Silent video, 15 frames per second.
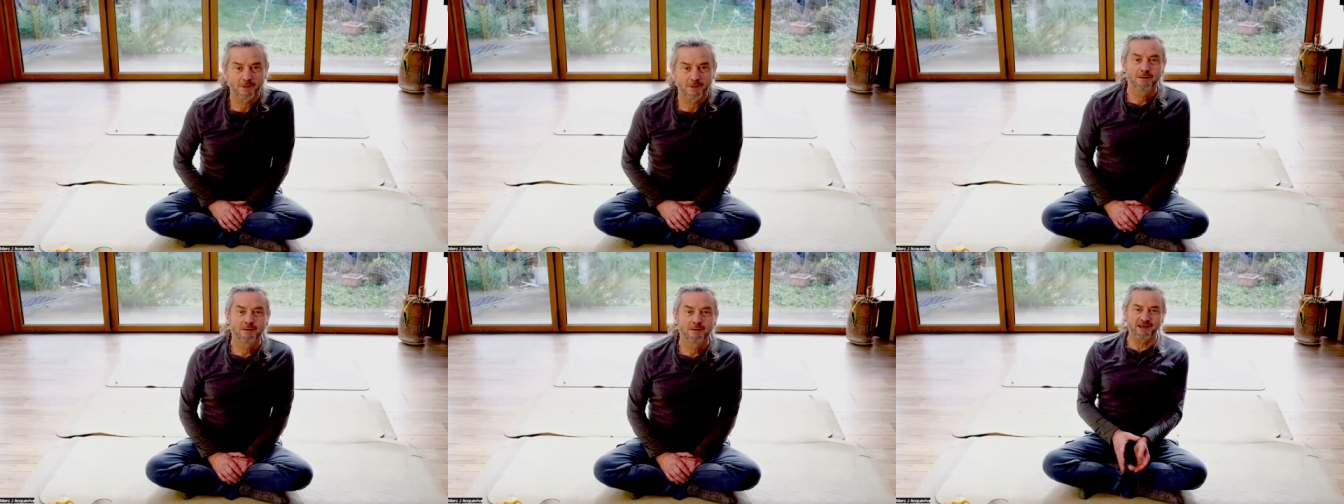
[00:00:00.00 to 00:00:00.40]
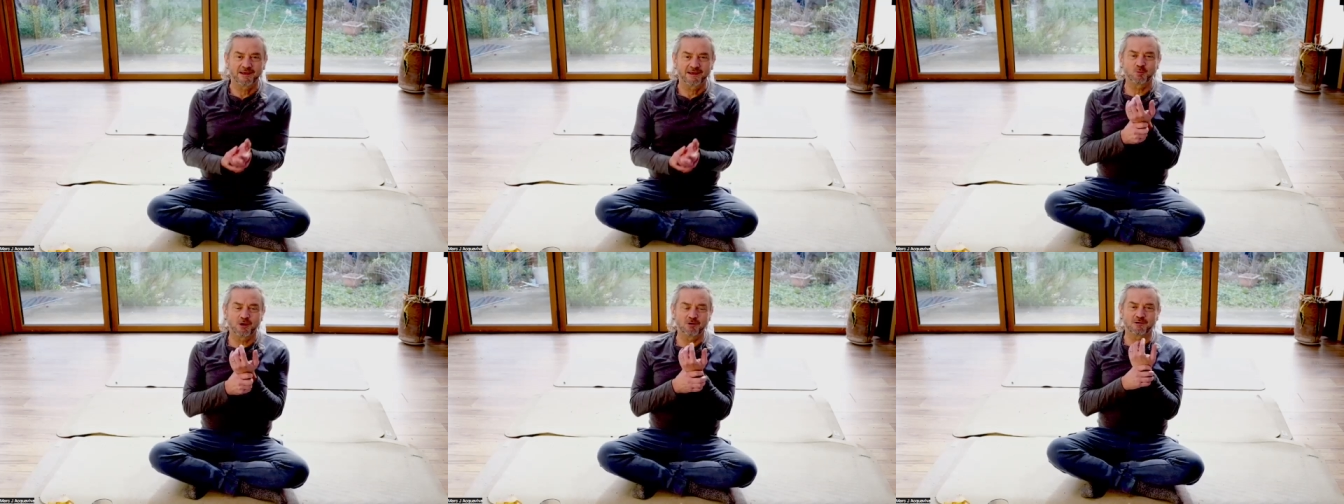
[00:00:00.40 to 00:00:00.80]
and
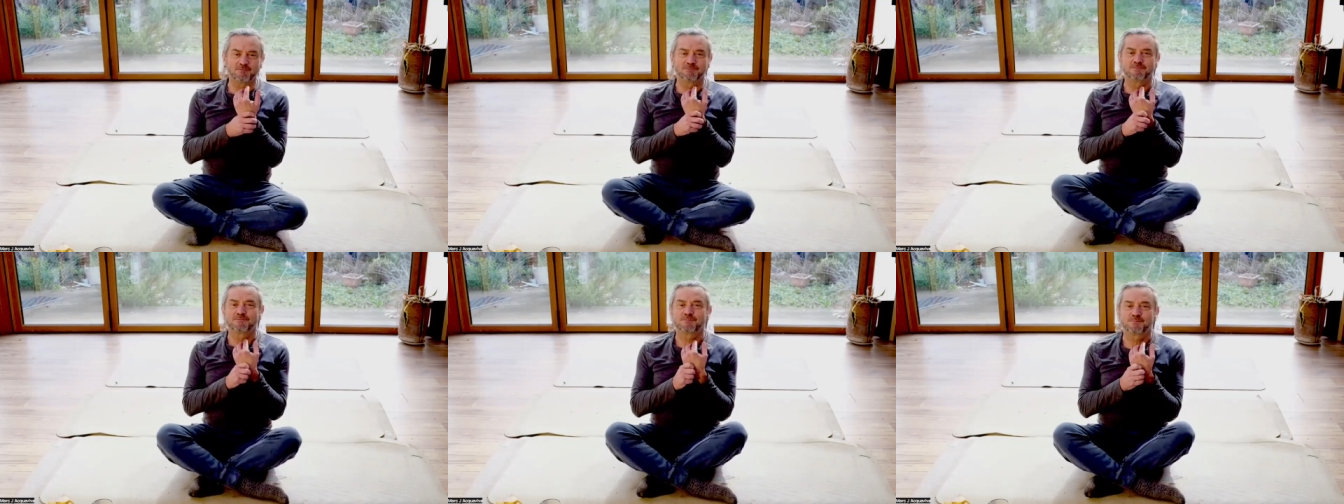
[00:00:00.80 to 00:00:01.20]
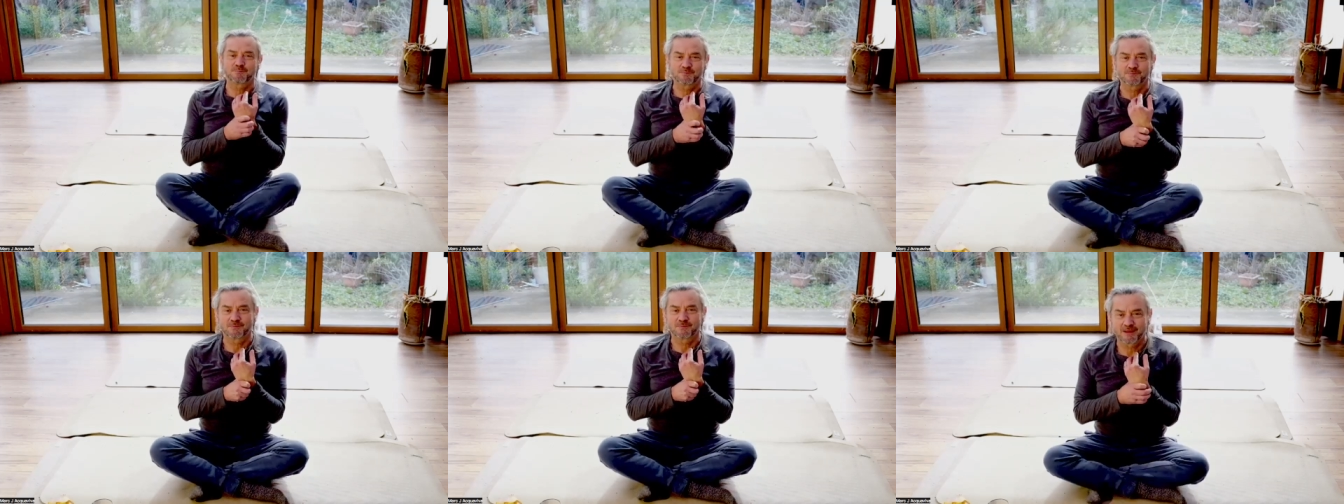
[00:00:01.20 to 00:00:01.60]
welcome.
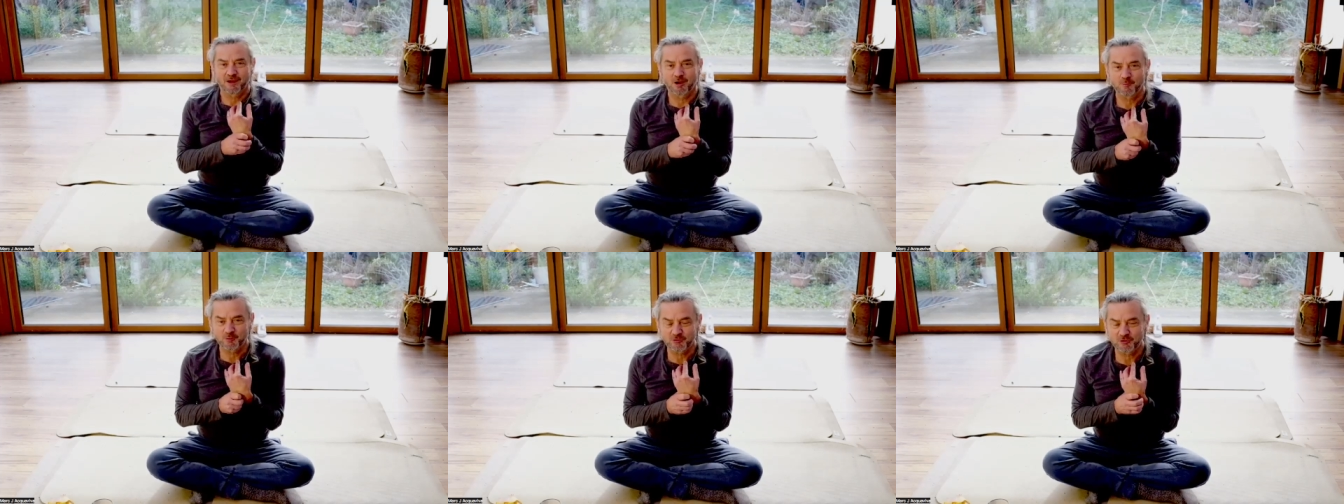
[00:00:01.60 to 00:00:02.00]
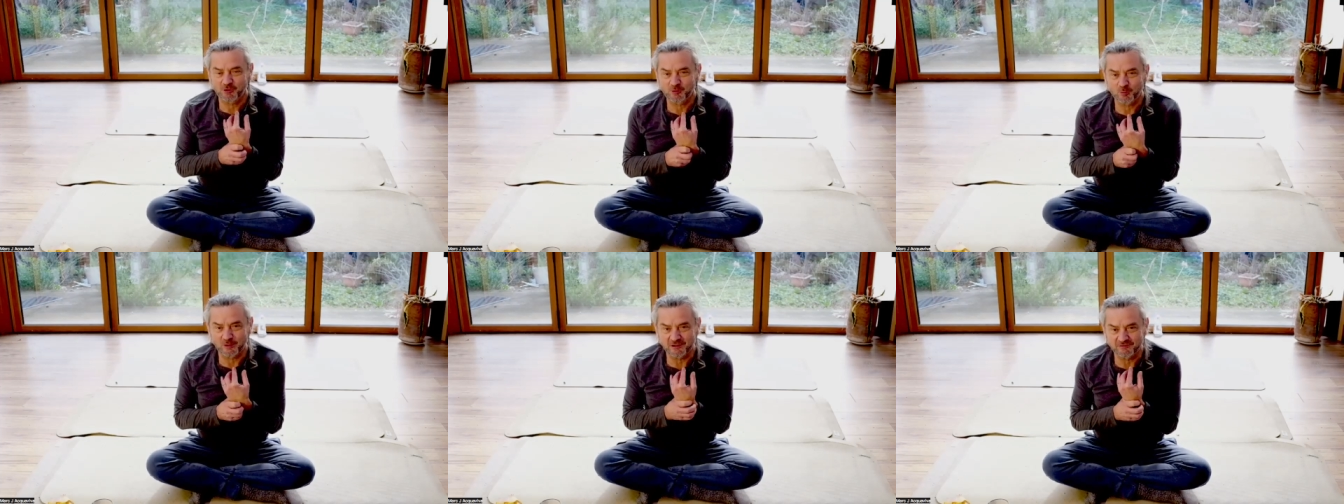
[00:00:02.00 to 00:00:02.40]
I hope you're
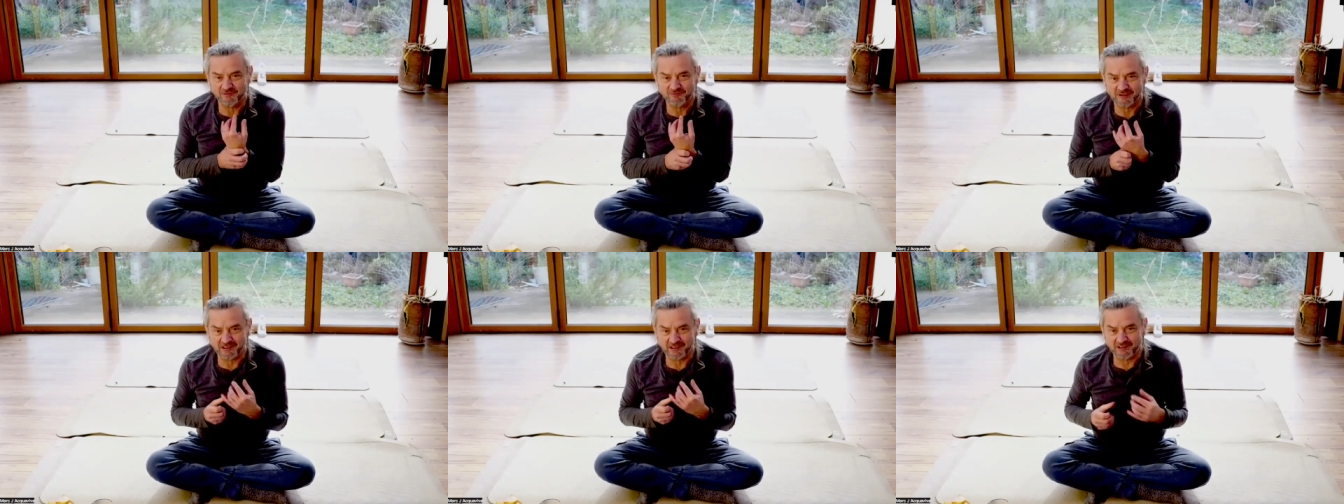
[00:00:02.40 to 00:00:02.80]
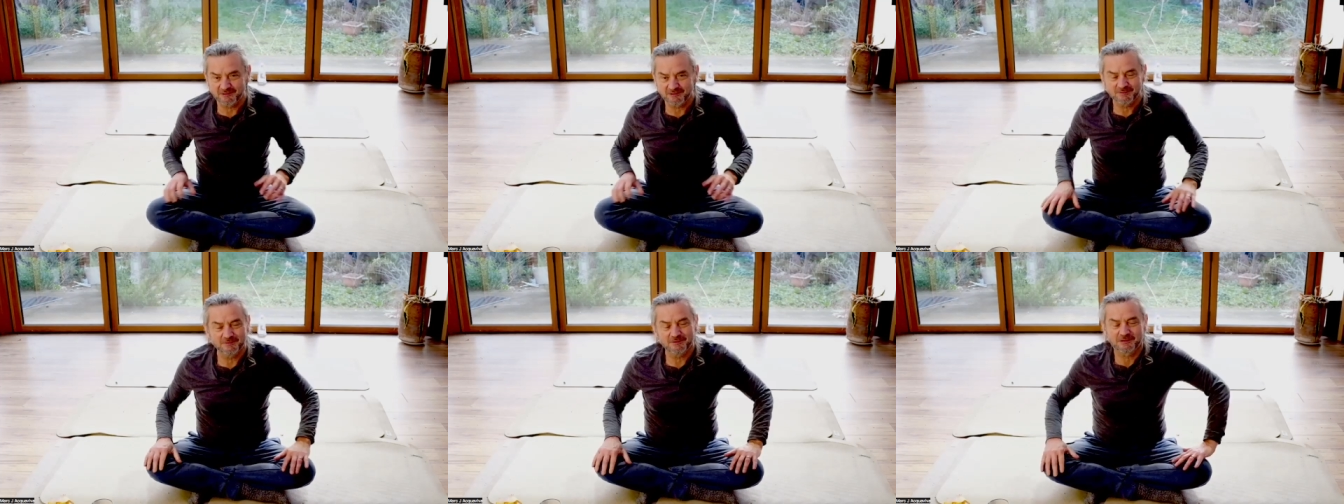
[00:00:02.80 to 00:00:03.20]
doing wonderfully
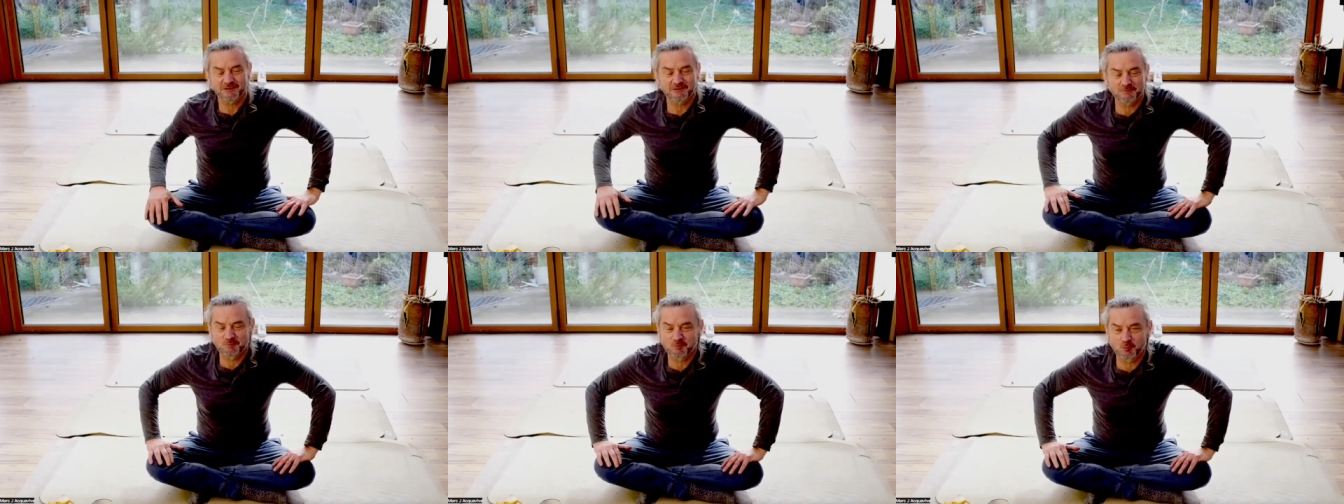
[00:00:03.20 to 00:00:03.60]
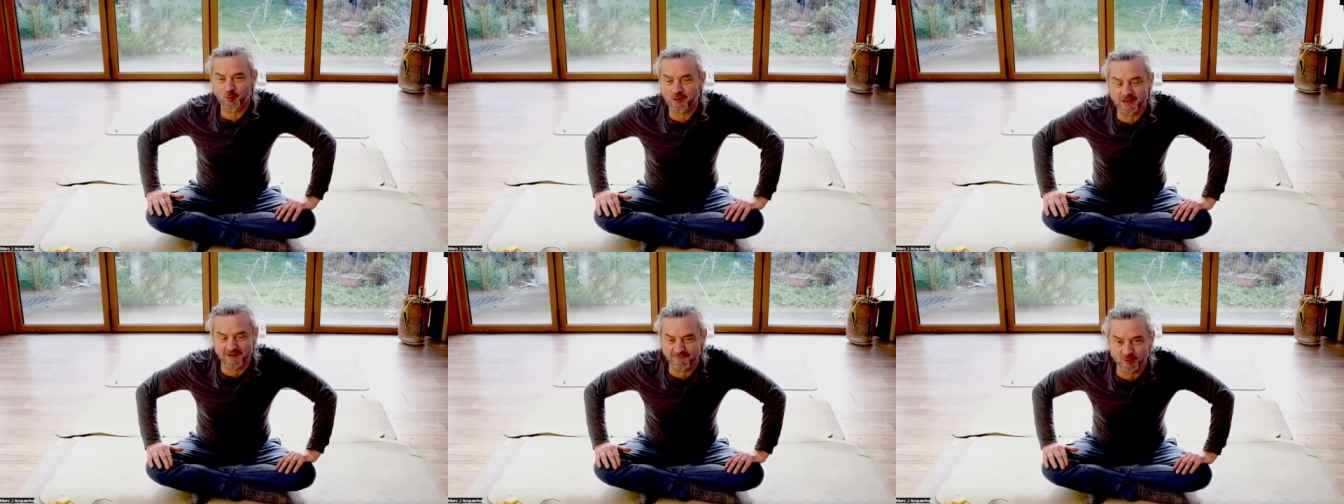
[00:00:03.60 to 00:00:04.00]

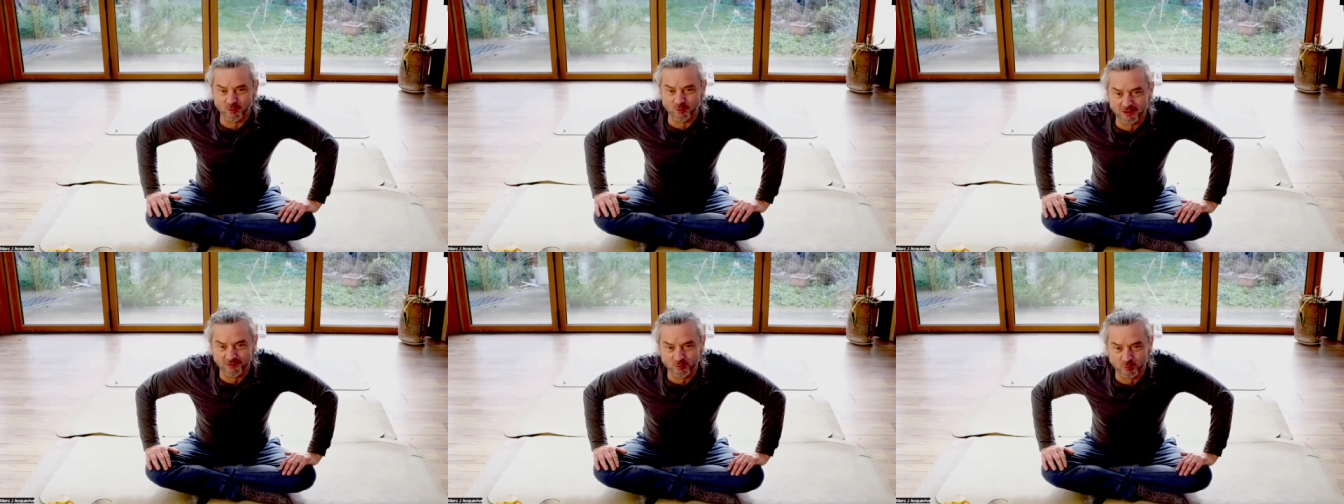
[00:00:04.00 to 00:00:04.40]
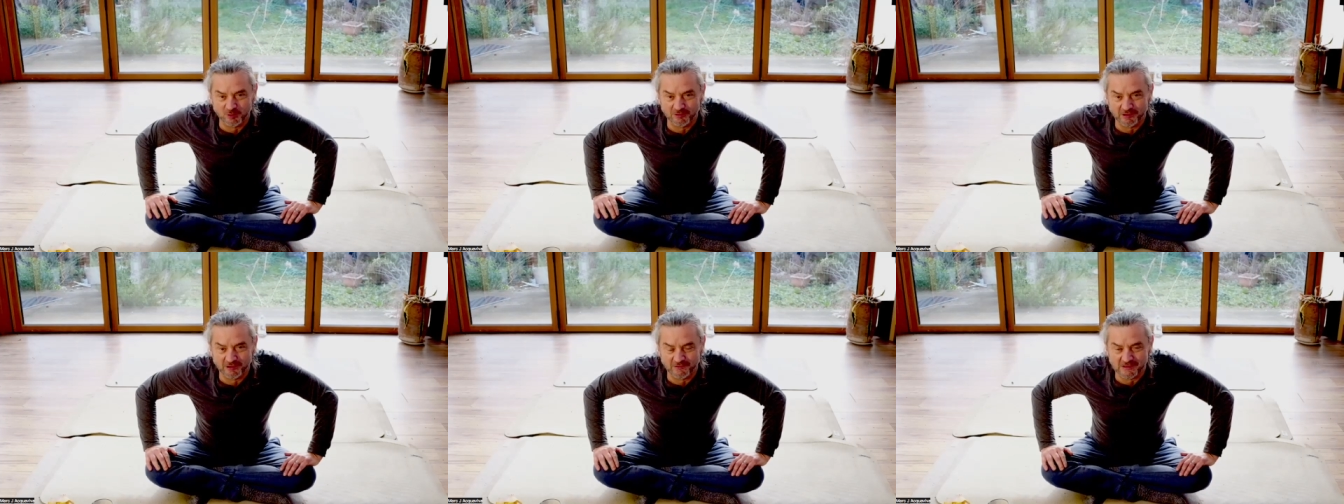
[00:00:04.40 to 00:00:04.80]
wherever you are in, the,
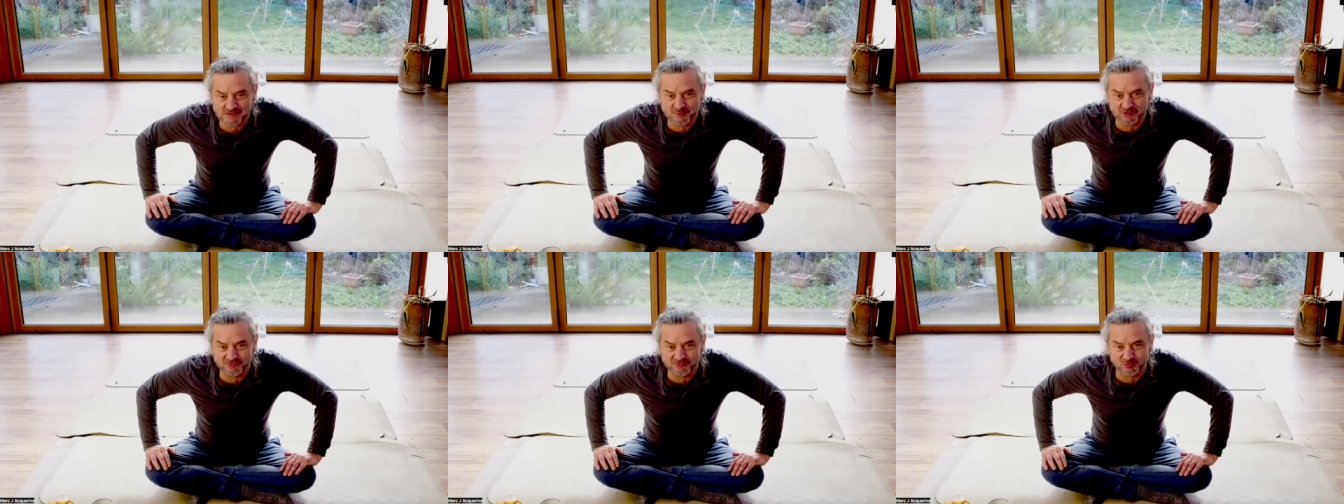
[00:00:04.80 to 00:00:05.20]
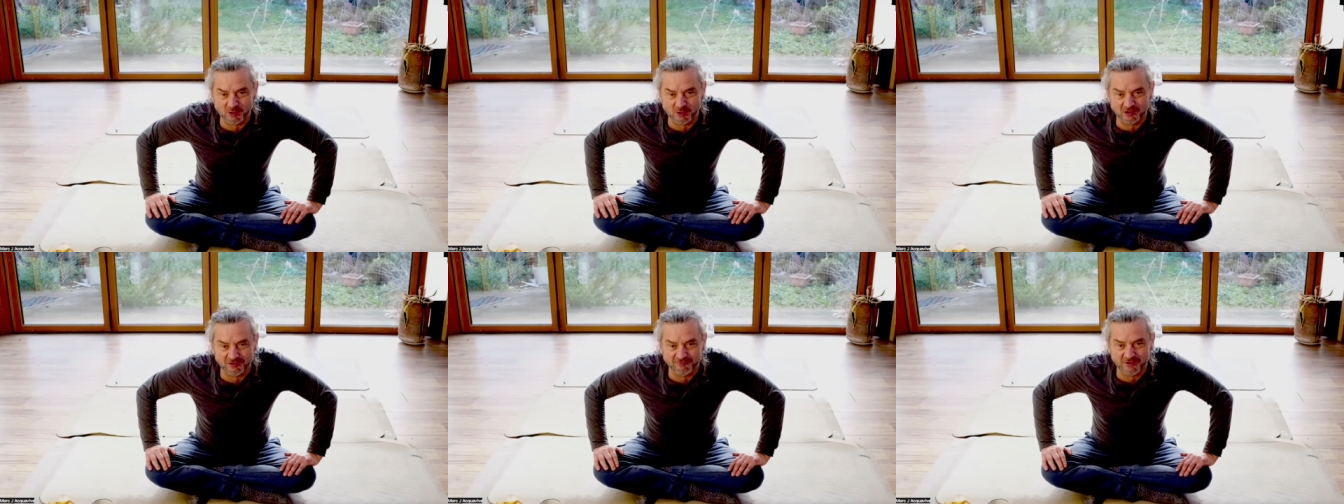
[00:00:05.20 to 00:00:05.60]
in this beautiful
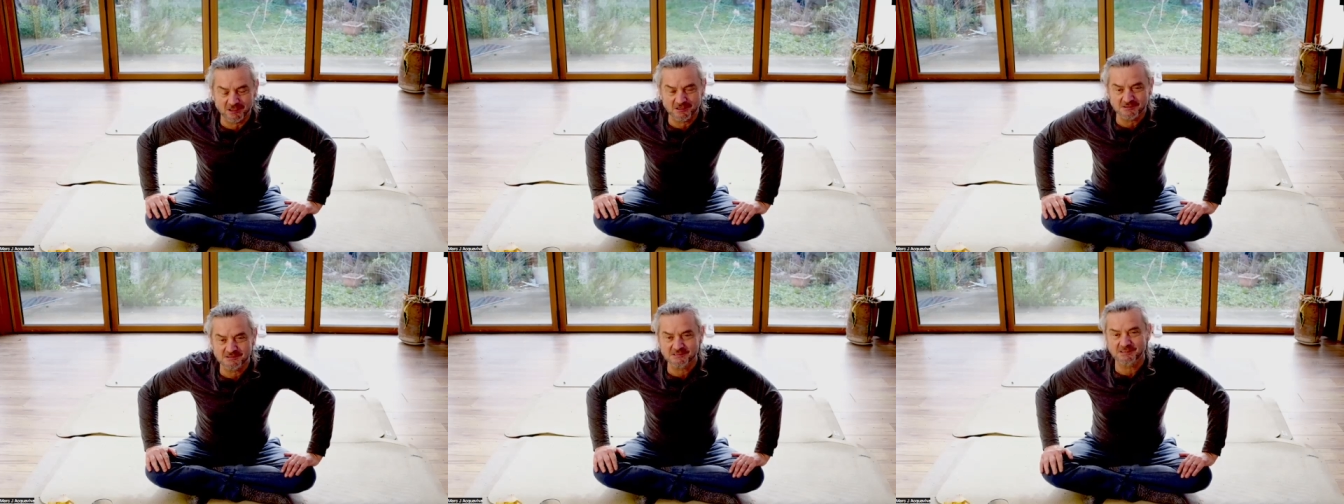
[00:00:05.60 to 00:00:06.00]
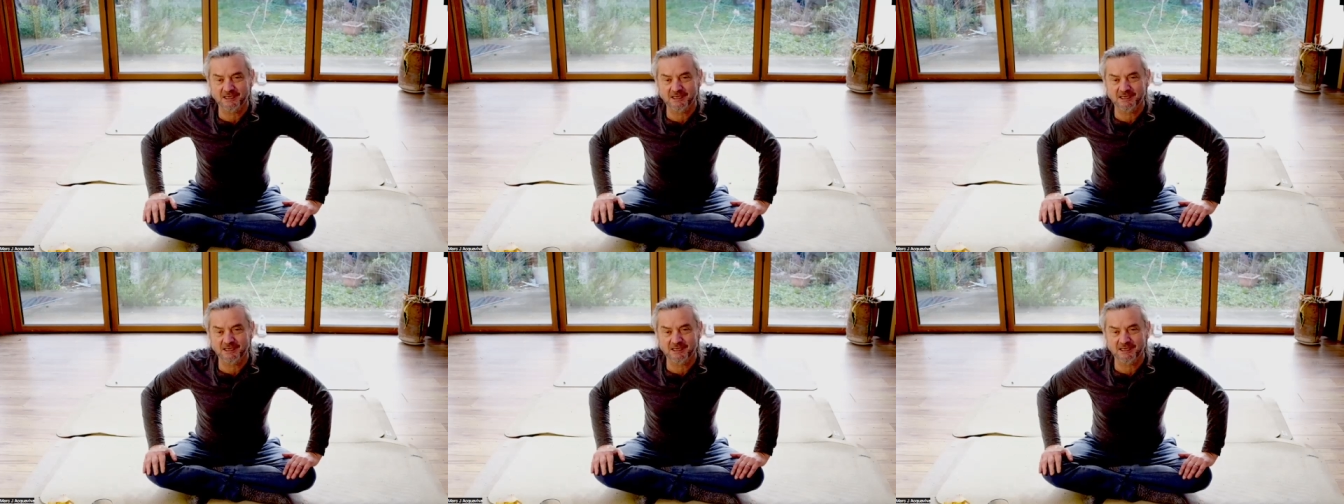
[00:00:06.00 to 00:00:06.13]
world of ours.